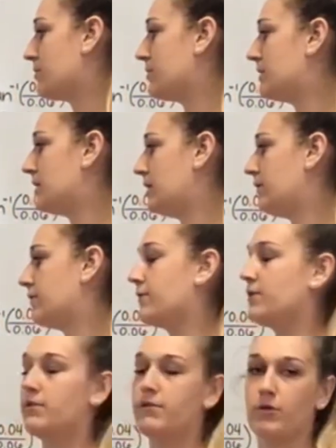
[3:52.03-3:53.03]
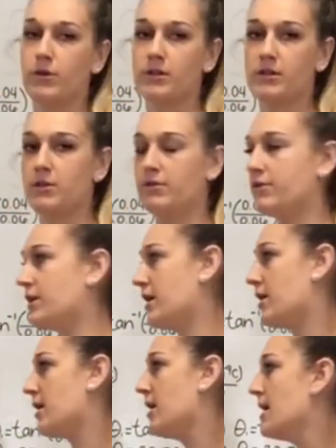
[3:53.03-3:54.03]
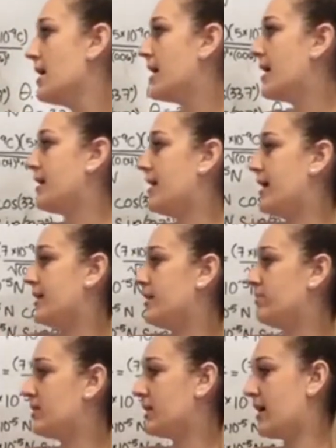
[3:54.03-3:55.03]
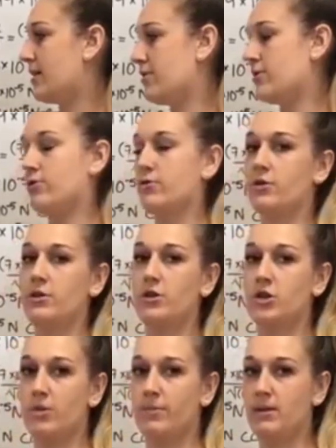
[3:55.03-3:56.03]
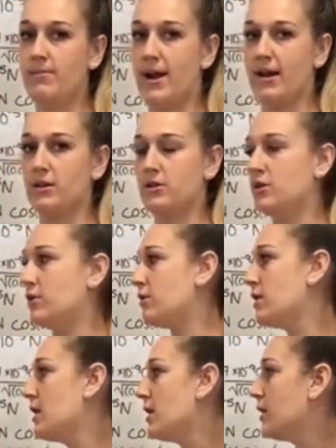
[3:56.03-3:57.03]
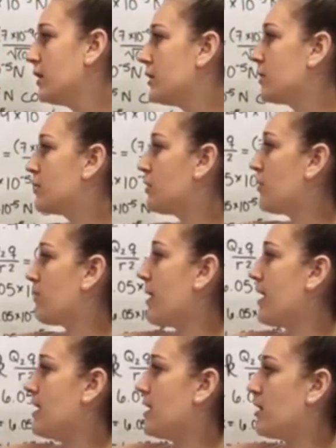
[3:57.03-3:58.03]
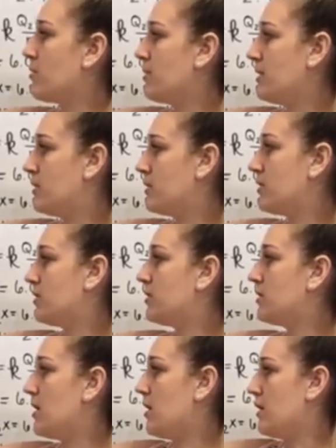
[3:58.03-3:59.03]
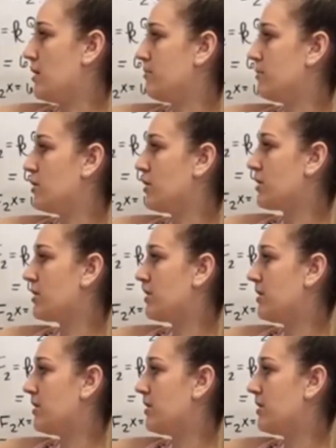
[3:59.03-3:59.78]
we received for the forces over here and add them together in order to determine the magnitude. So right here we took